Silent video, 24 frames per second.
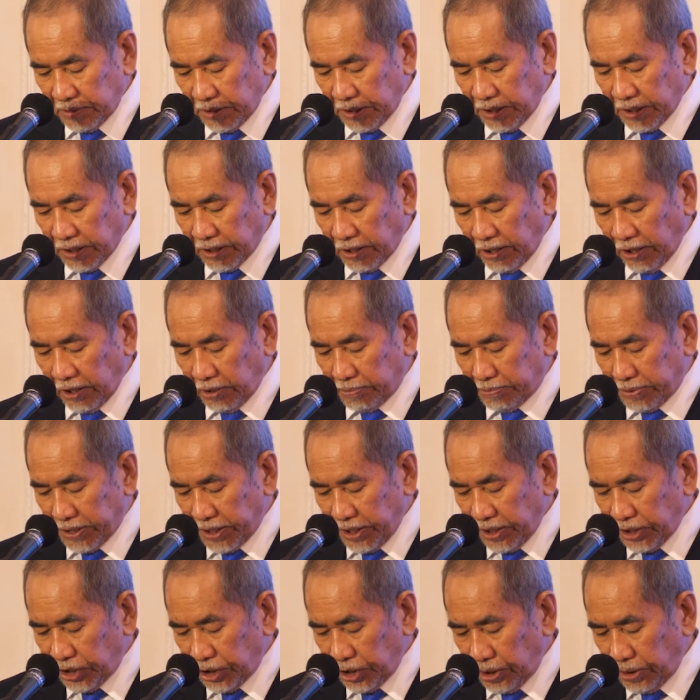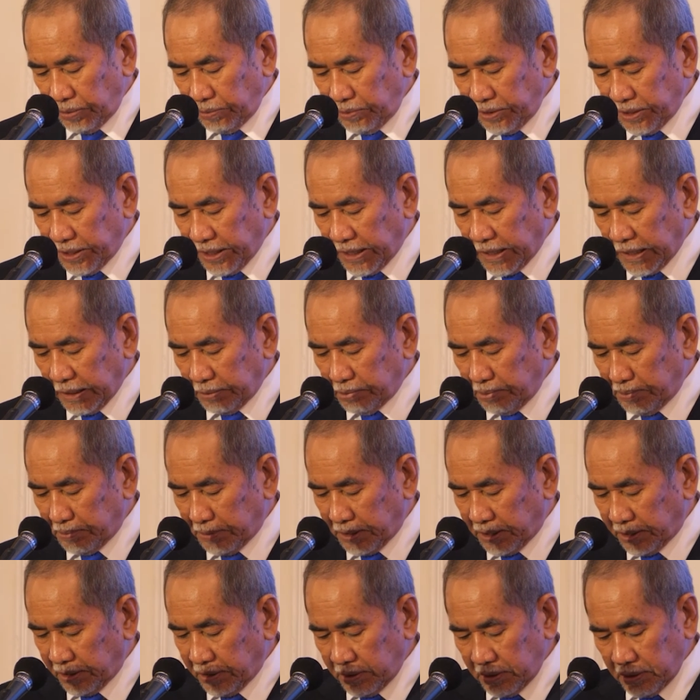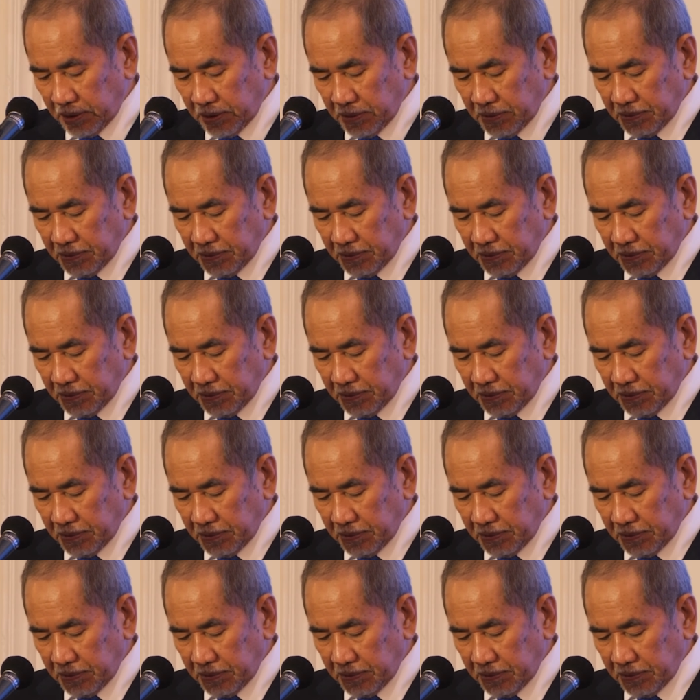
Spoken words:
in collaboration with the government